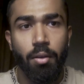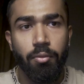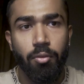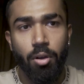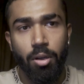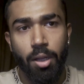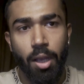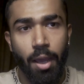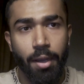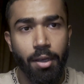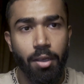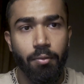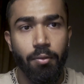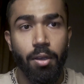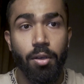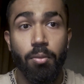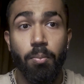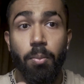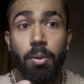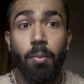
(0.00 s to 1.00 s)
of organic
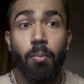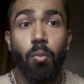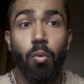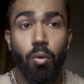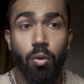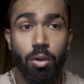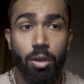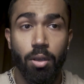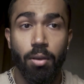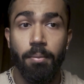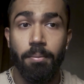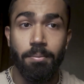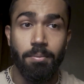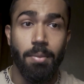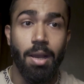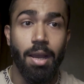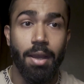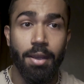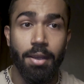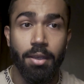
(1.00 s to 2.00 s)
way to promote
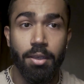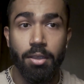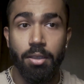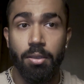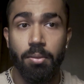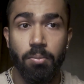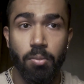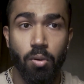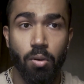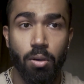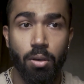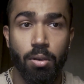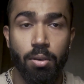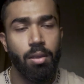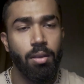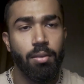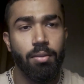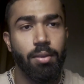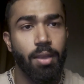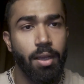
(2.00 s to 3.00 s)
my ebook.
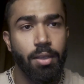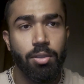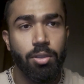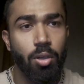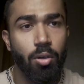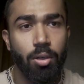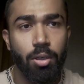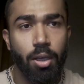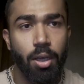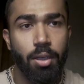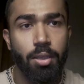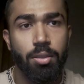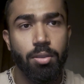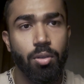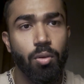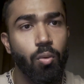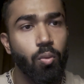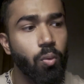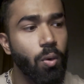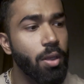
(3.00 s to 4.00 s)
That's all, guys.
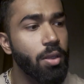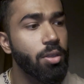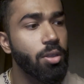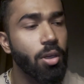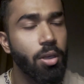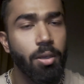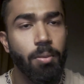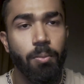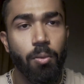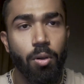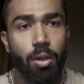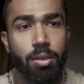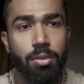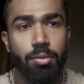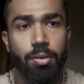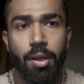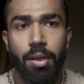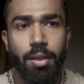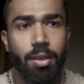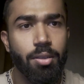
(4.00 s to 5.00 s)
So once your ebook
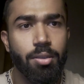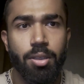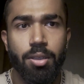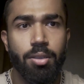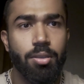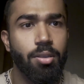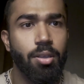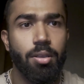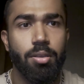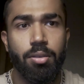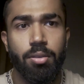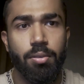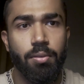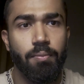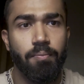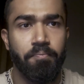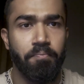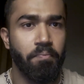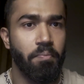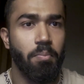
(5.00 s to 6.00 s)
is ready, just
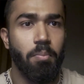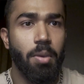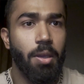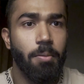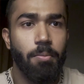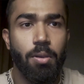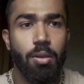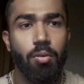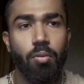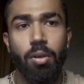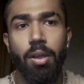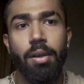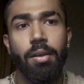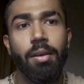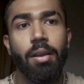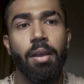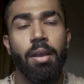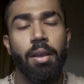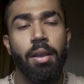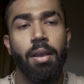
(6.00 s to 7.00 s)
maybe you
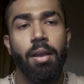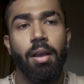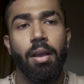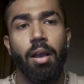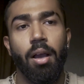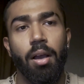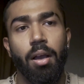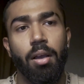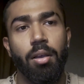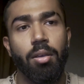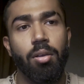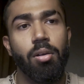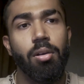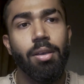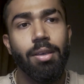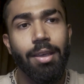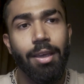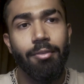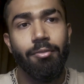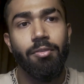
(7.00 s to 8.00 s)
can, you know,
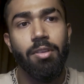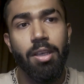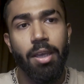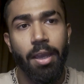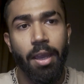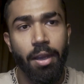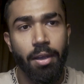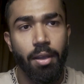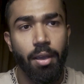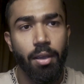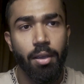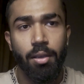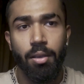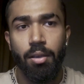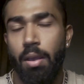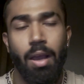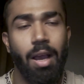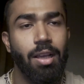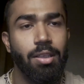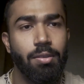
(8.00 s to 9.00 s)
give the heading
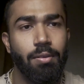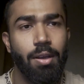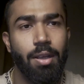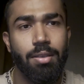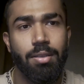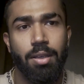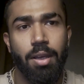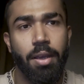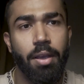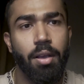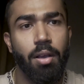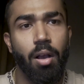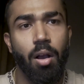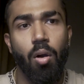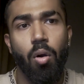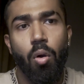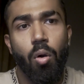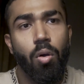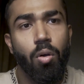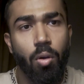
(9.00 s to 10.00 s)
as well as like
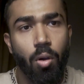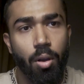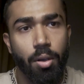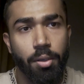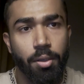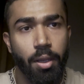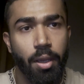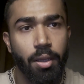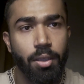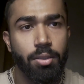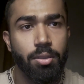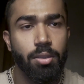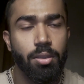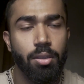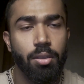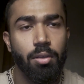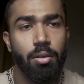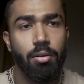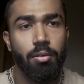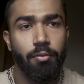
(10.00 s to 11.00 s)
hook context
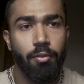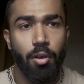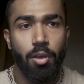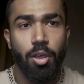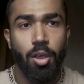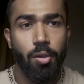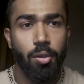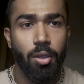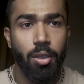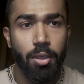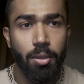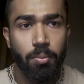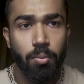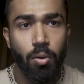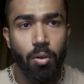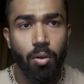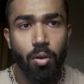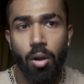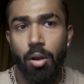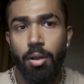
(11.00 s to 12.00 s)
for your
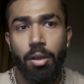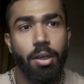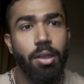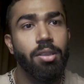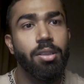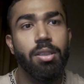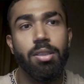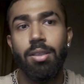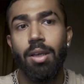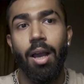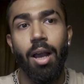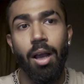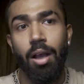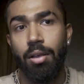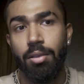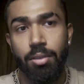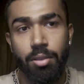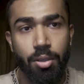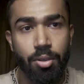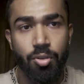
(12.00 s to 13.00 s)
ebook, or you can just
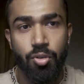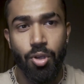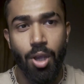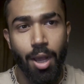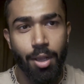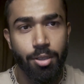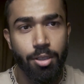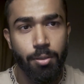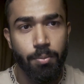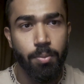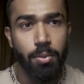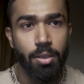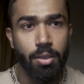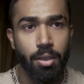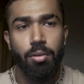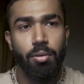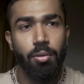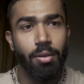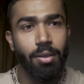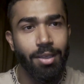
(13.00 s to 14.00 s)
ask
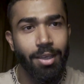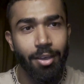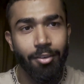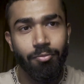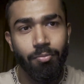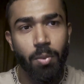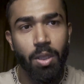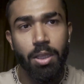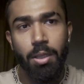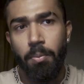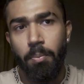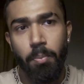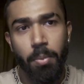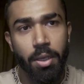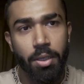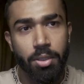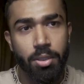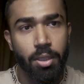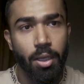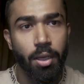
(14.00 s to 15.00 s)
ChatGPT to give me the
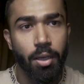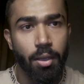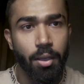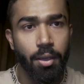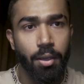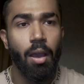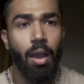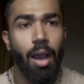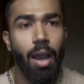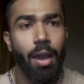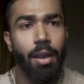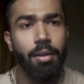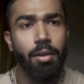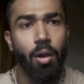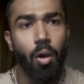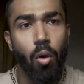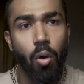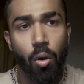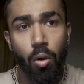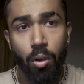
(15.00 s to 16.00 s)
best heading and
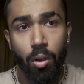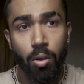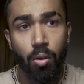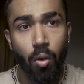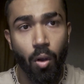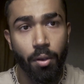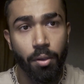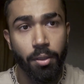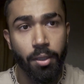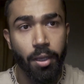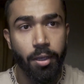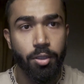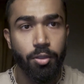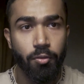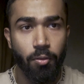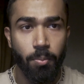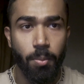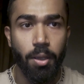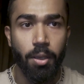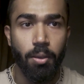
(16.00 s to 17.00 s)
hook context
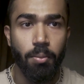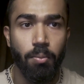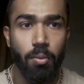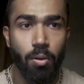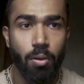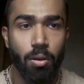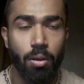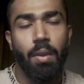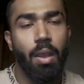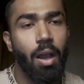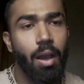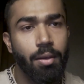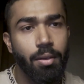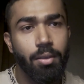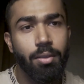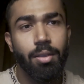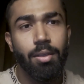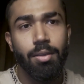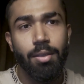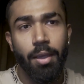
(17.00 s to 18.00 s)
for my ebook.
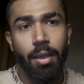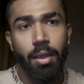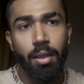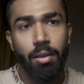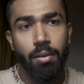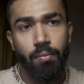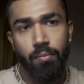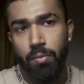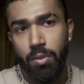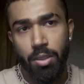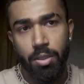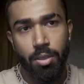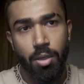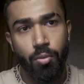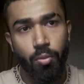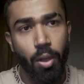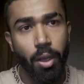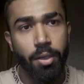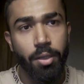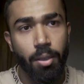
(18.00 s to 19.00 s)
Another thing, just a
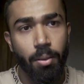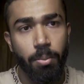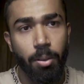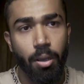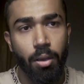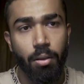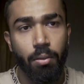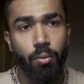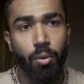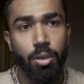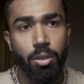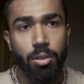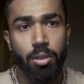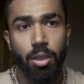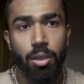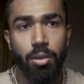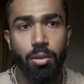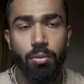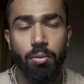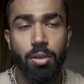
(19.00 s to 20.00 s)
quick tip here, what you
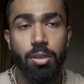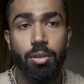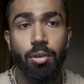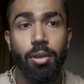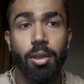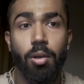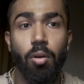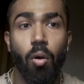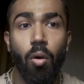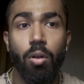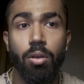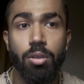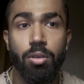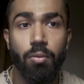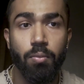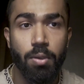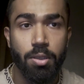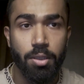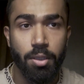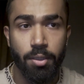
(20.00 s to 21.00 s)
can do is you can also
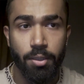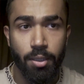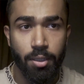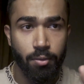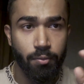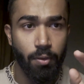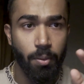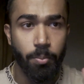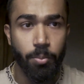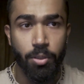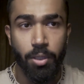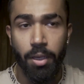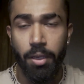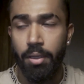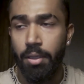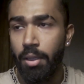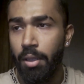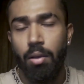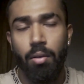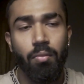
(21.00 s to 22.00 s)
visit this
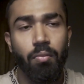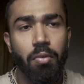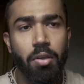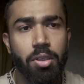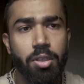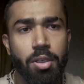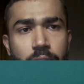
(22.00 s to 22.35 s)
website, which